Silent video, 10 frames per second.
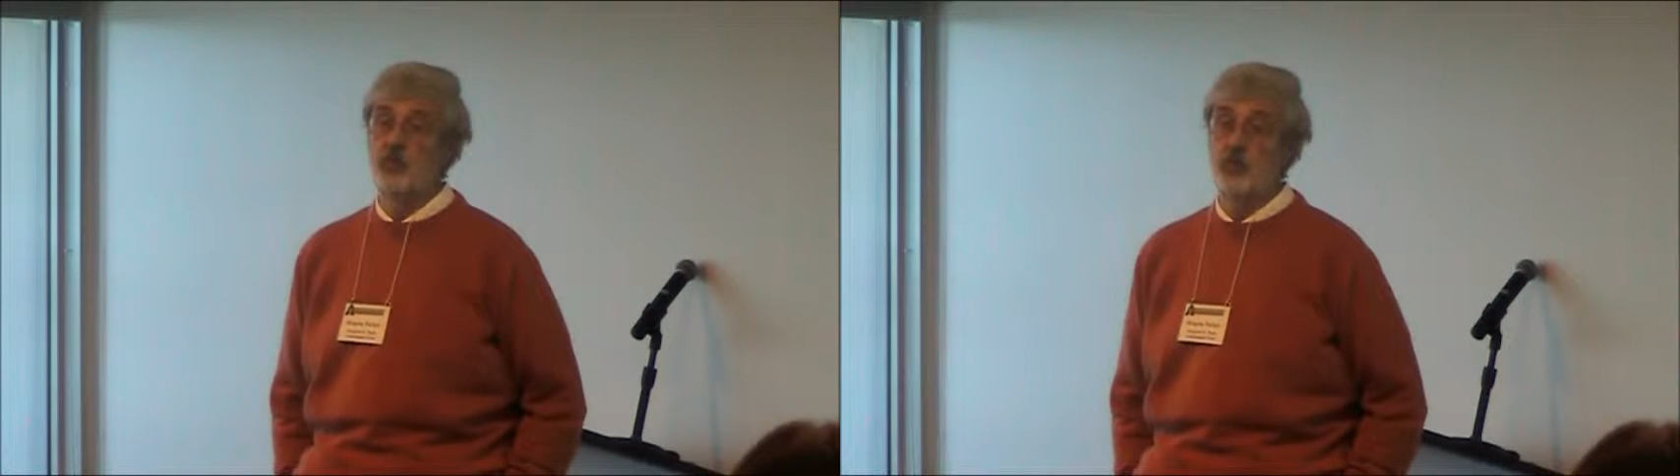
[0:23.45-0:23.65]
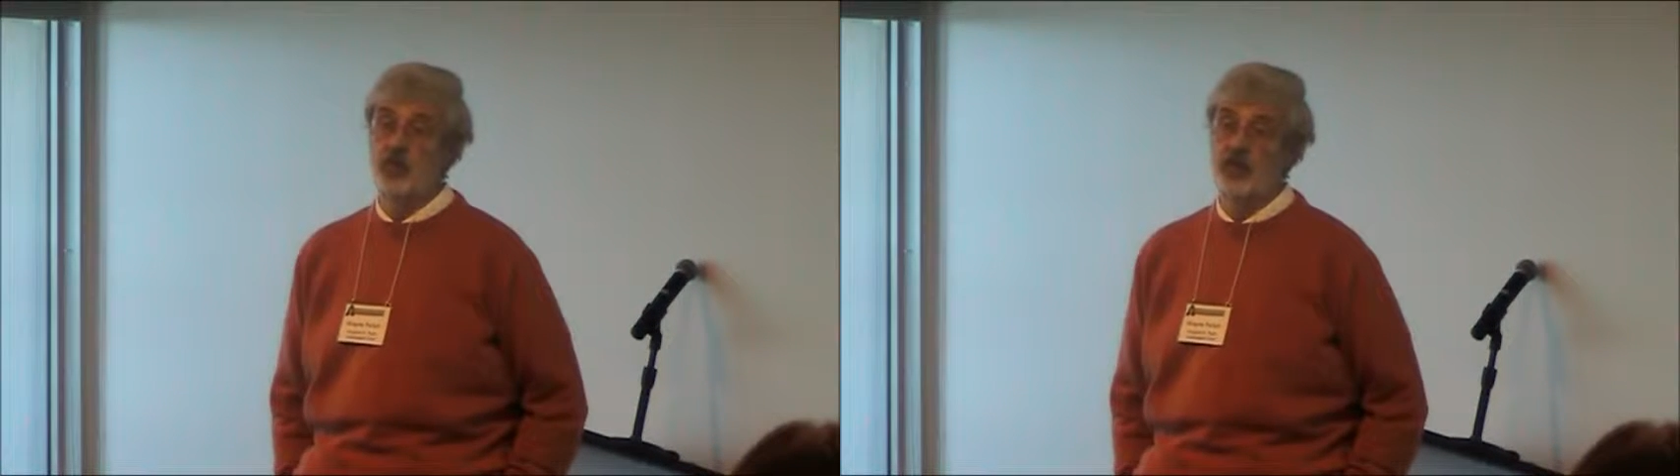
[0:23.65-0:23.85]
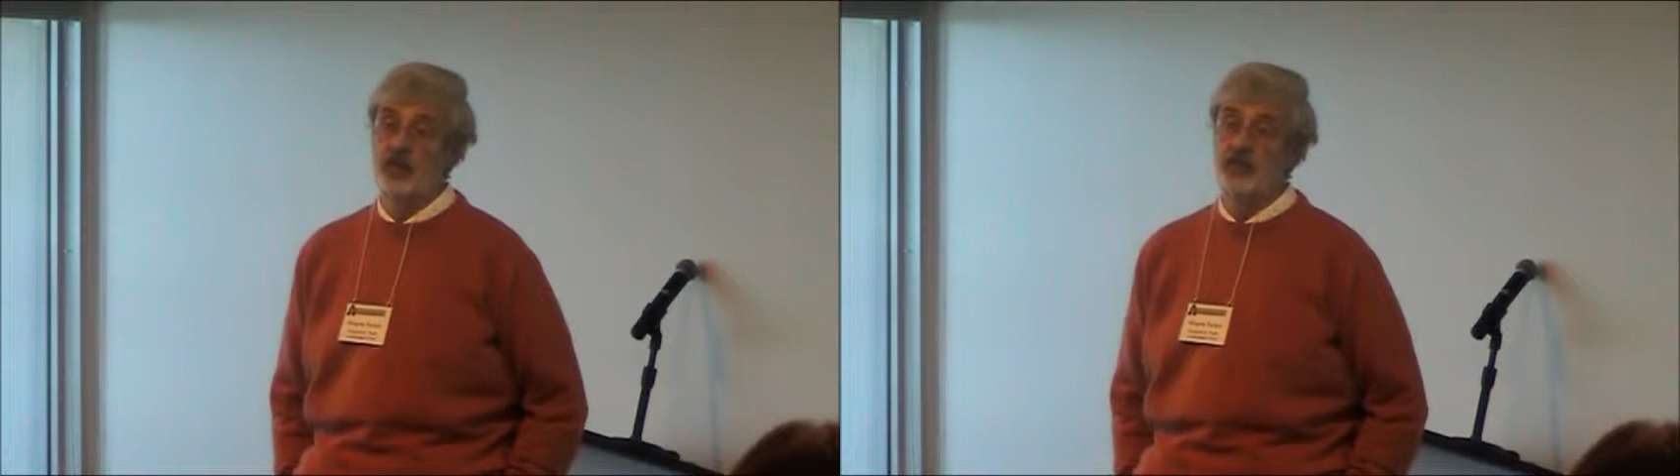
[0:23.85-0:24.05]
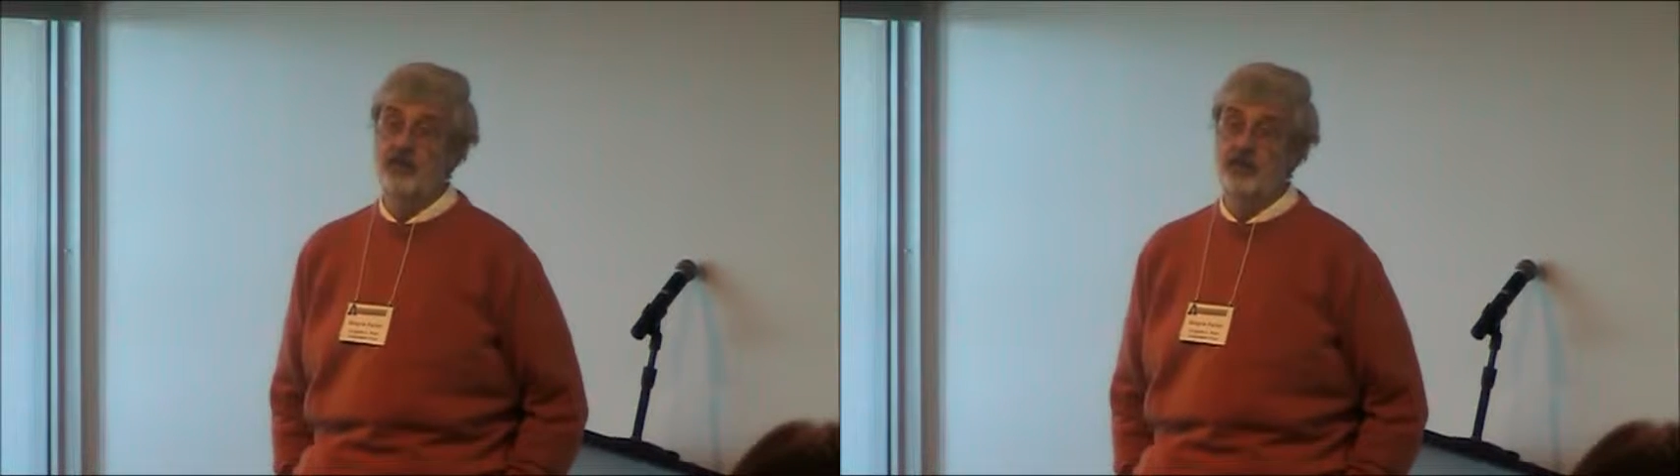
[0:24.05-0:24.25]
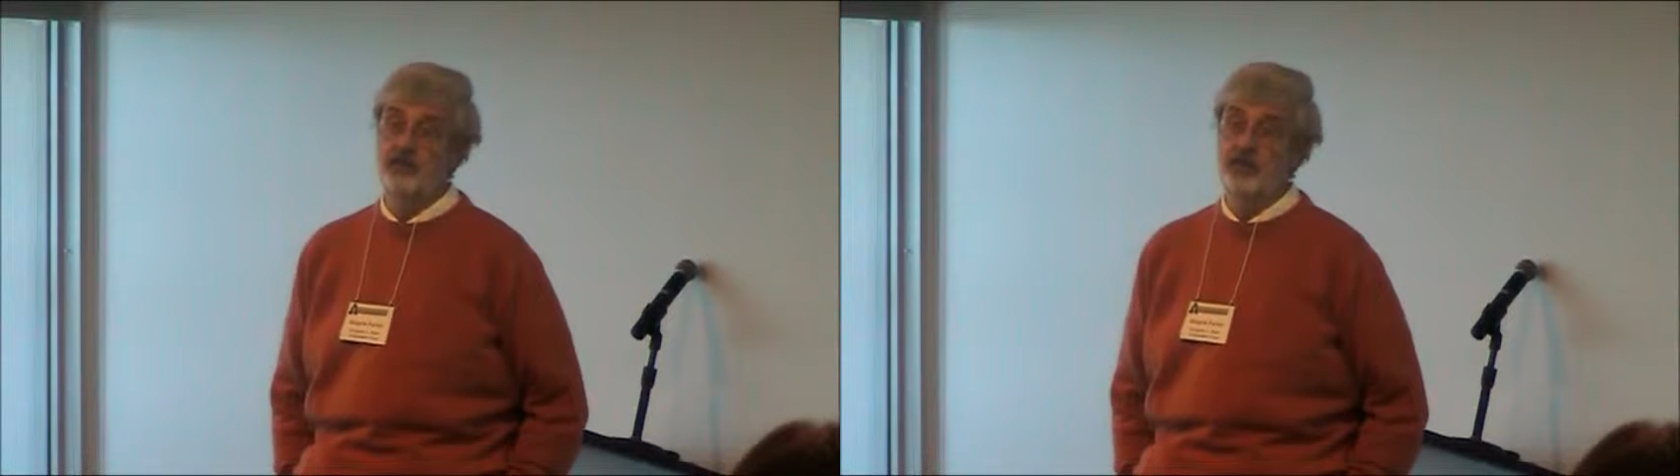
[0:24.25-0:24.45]
wonk
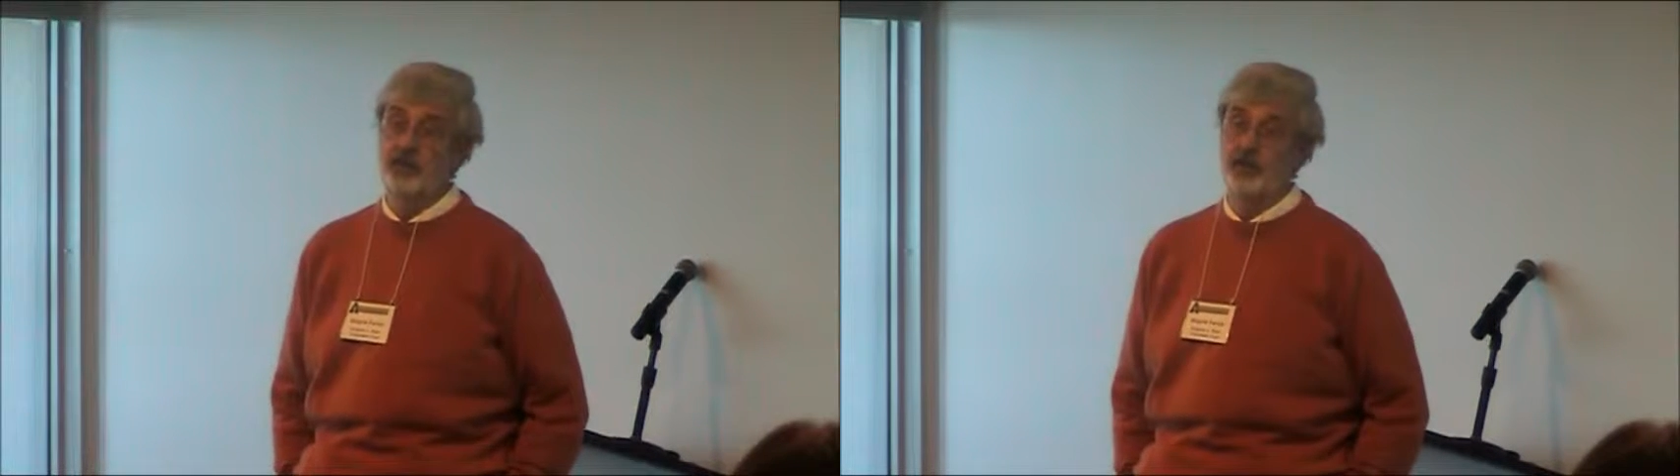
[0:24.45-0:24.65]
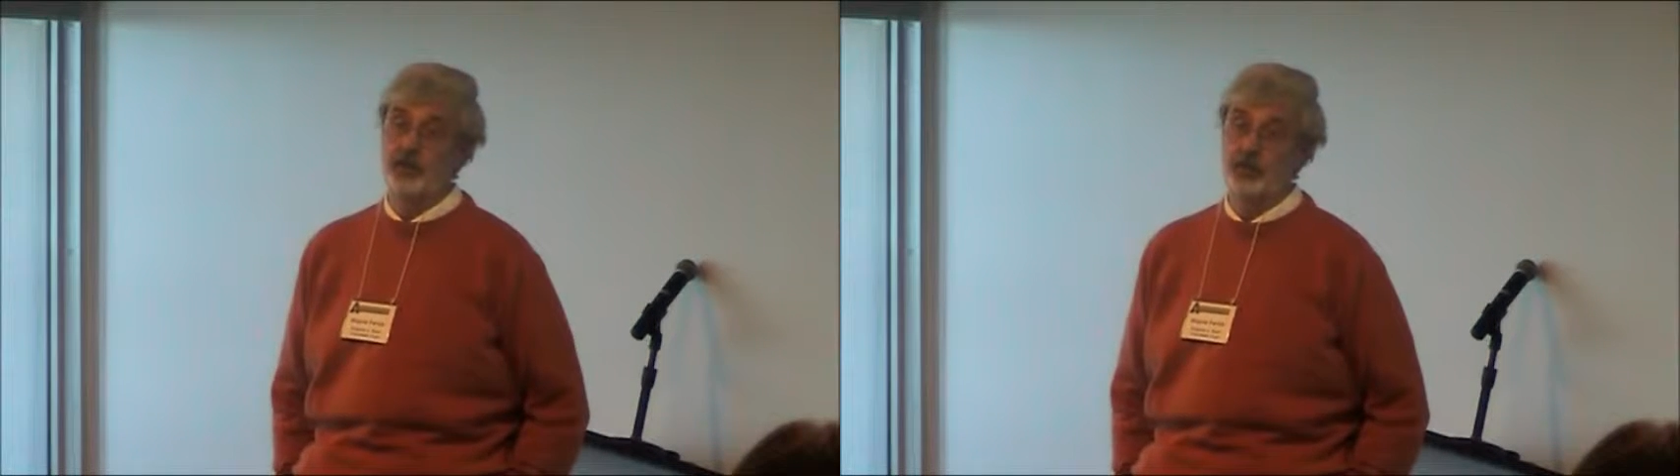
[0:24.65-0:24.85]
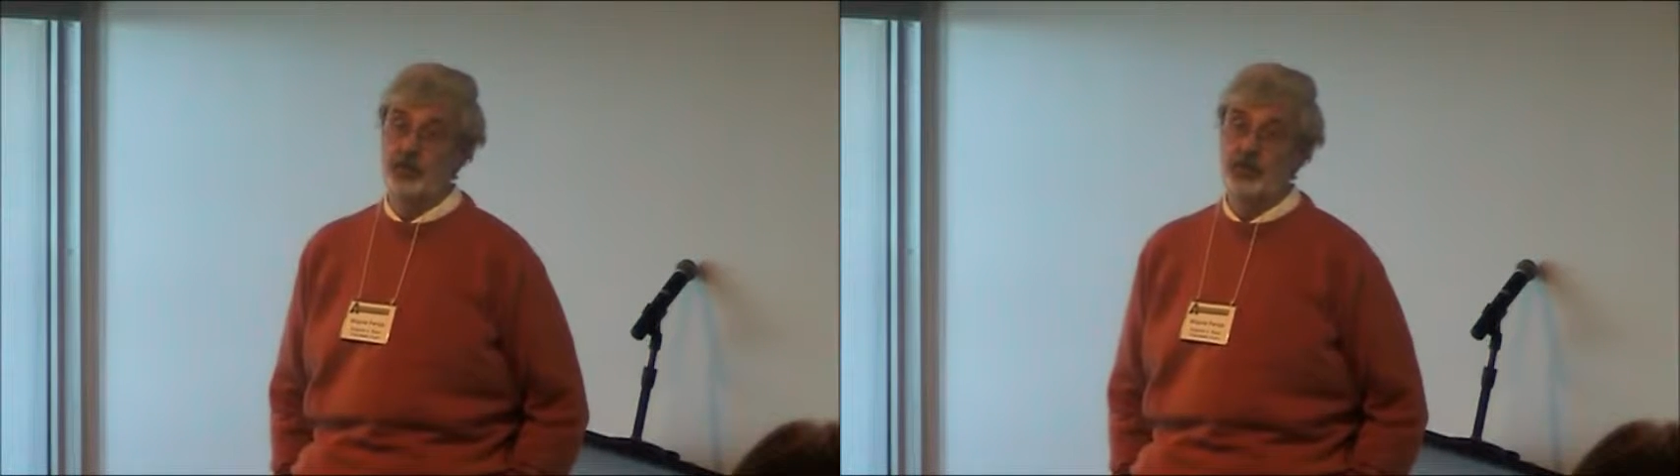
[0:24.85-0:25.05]
affinity group.